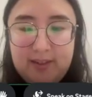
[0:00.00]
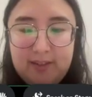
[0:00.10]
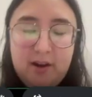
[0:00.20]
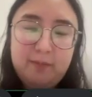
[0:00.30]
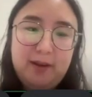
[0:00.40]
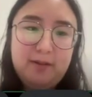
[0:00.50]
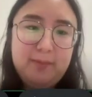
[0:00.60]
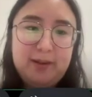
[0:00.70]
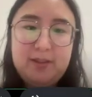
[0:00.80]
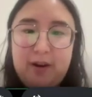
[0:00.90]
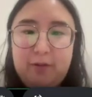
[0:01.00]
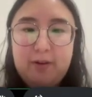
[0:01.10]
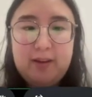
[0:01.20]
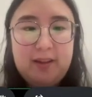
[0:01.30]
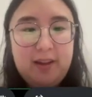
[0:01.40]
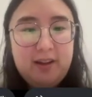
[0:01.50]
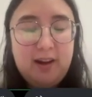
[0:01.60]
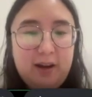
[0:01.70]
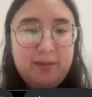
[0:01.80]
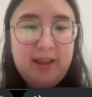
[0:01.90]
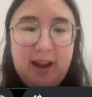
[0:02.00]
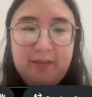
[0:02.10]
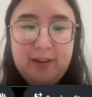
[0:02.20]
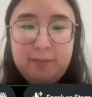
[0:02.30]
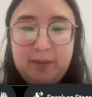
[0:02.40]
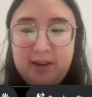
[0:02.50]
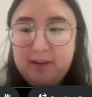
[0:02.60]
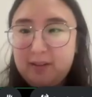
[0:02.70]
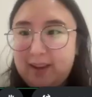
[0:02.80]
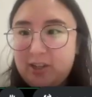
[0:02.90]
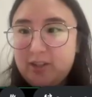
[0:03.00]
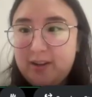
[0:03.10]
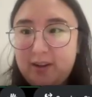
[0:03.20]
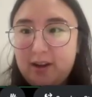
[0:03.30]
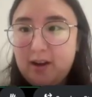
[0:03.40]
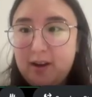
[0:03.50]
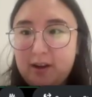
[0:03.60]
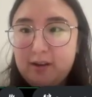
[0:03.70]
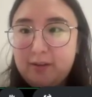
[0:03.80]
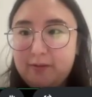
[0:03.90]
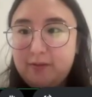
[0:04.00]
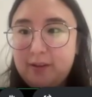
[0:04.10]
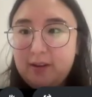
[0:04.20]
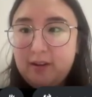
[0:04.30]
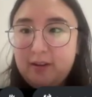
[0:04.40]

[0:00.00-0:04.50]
It says .com here, but it's .org. And they have like a big collection of